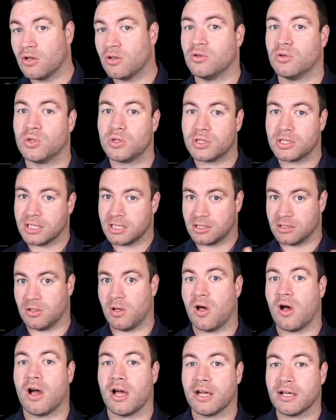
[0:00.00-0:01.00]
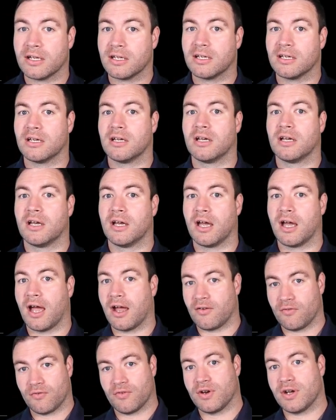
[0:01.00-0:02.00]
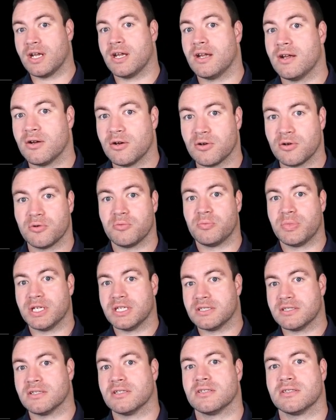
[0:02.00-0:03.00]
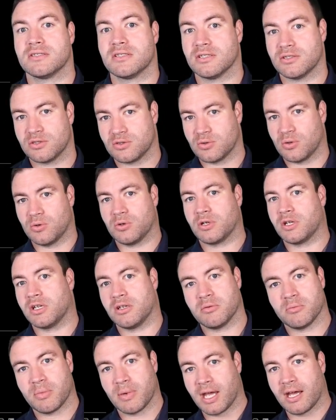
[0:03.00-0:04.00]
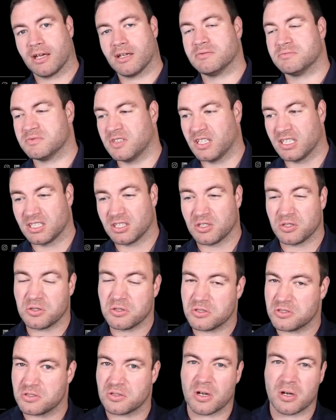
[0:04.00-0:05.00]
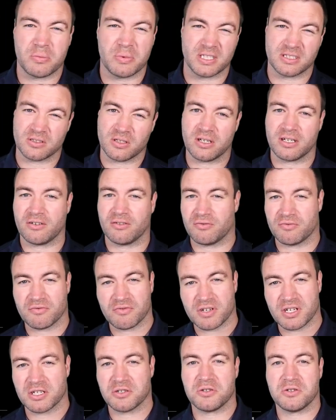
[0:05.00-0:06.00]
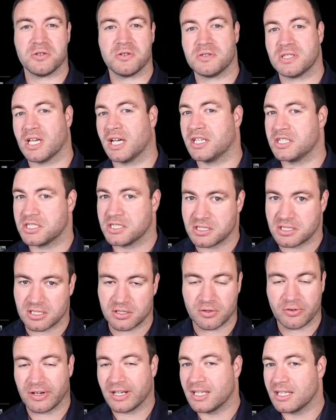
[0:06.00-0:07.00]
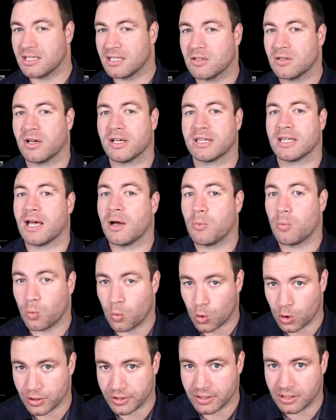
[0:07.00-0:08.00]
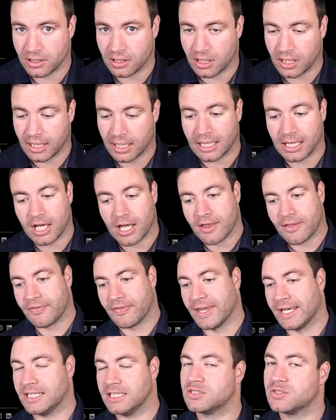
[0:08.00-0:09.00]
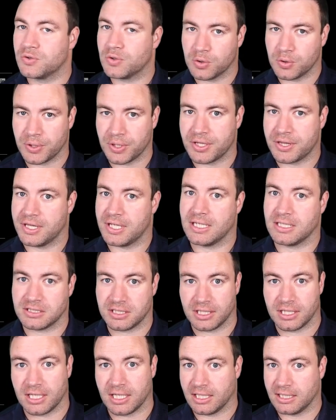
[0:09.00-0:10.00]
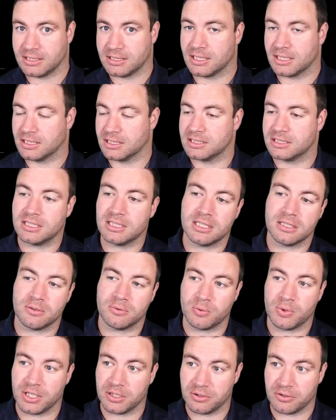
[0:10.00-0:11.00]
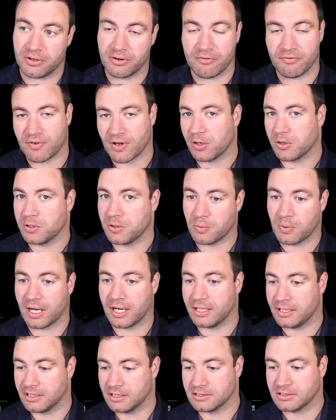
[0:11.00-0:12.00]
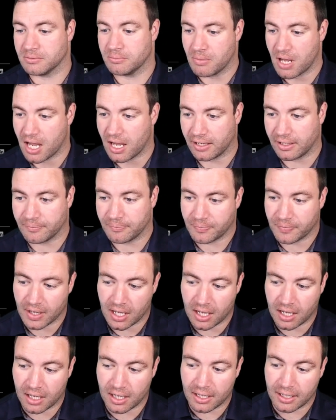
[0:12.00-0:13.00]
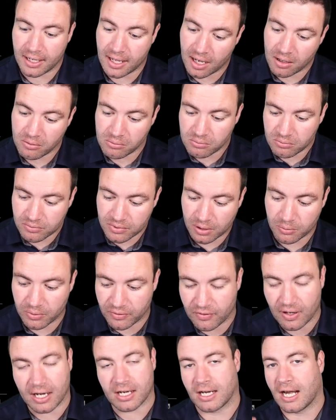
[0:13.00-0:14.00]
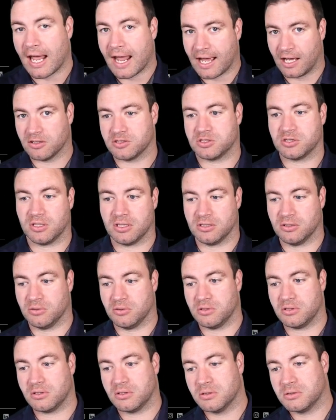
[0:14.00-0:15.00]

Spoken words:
looking like a real business that's talking about like news topics, like a real news agency or anything like that would. These are all the things that you need to consider when you're evaluating a domain. Now that we've had an outside look,